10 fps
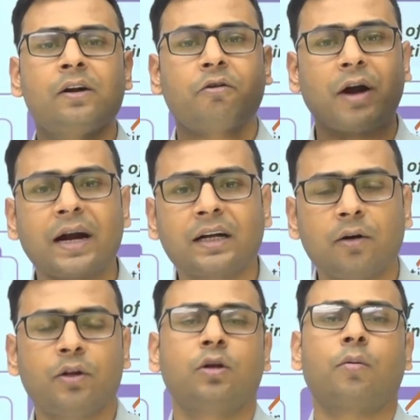interacted
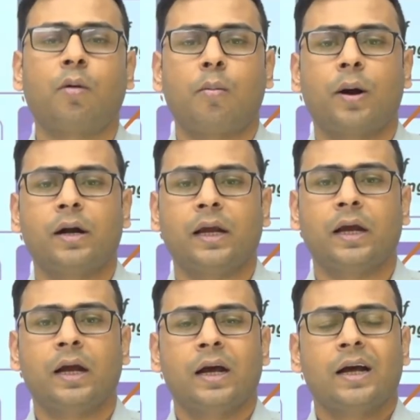with your property,
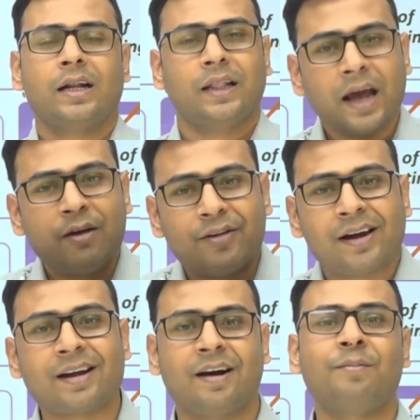they
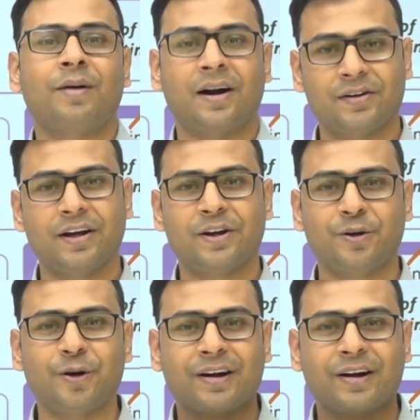will come under your